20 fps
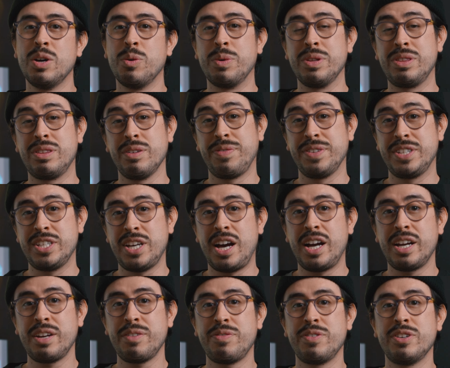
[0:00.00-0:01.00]
with the
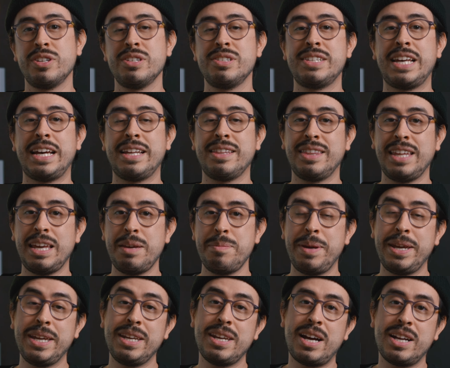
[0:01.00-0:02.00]
photographers that they
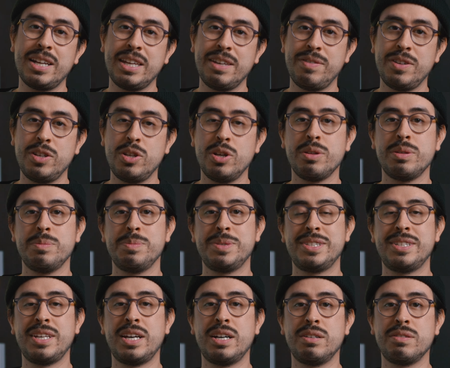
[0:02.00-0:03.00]
may not even know
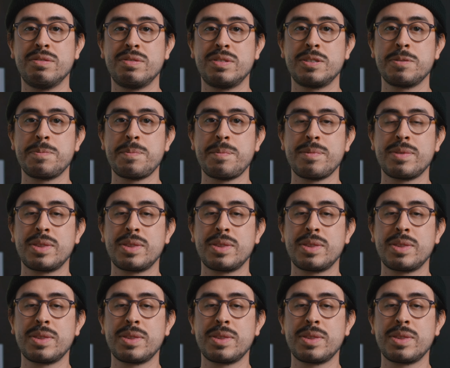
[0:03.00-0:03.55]
themselves.